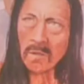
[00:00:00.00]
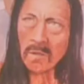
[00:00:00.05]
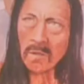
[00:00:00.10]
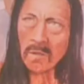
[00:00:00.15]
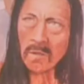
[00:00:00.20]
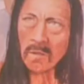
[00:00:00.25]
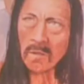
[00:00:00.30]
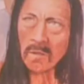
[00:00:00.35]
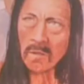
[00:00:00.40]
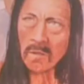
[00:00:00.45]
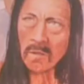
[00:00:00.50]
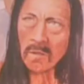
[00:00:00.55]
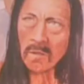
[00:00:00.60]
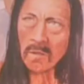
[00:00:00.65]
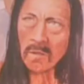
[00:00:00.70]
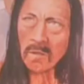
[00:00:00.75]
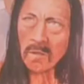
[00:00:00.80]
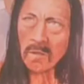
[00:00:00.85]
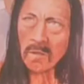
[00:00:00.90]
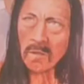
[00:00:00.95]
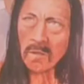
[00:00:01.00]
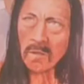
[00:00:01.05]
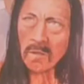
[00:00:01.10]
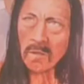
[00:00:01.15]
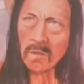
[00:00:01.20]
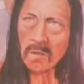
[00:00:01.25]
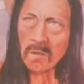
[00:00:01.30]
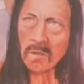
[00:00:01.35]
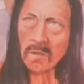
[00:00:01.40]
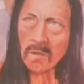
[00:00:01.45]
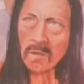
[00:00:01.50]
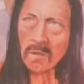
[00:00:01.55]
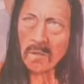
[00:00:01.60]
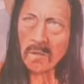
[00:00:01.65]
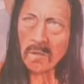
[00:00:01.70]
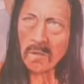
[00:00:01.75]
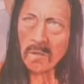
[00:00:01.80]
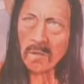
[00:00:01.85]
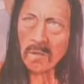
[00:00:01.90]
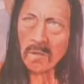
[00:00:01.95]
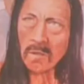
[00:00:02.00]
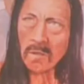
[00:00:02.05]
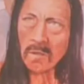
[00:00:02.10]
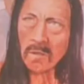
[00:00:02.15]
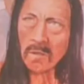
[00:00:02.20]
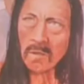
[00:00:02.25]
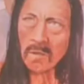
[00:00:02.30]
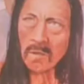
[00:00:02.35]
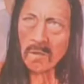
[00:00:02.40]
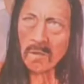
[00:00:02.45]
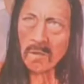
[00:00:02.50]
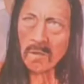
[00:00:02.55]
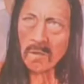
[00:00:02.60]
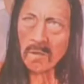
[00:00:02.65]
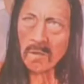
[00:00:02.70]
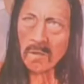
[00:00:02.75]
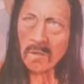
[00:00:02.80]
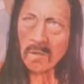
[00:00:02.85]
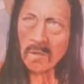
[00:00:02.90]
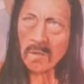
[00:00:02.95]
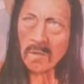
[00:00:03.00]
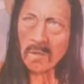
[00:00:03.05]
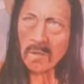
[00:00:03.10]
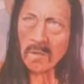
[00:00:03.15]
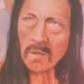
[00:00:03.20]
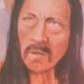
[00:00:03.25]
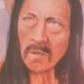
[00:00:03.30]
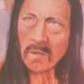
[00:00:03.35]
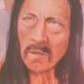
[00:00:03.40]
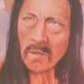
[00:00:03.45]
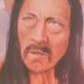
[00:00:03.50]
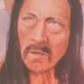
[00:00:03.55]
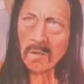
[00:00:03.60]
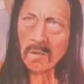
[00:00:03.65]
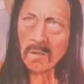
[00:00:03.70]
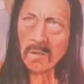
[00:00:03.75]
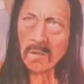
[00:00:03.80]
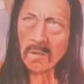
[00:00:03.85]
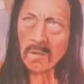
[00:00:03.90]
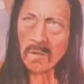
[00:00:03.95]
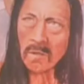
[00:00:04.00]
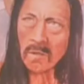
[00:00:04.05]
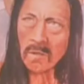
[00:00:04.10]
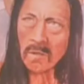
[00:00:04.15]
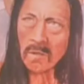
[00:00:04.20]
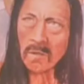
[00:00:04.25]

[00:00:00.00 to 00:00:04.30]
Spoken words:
[no speech]